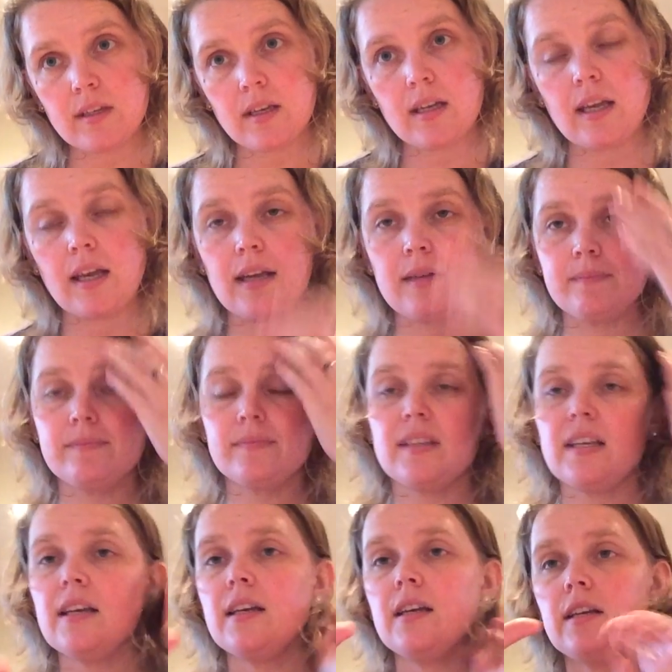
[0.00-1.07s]
Okay,
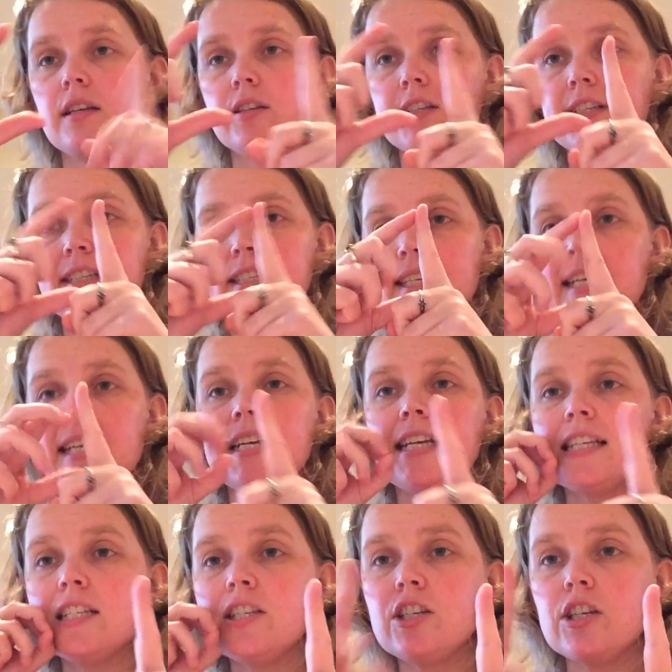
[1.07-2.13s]
so D
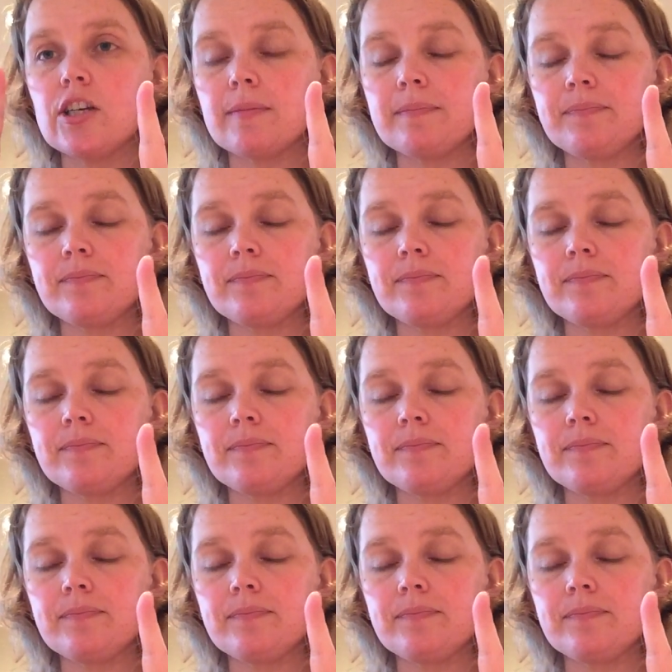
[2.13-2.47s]
is D.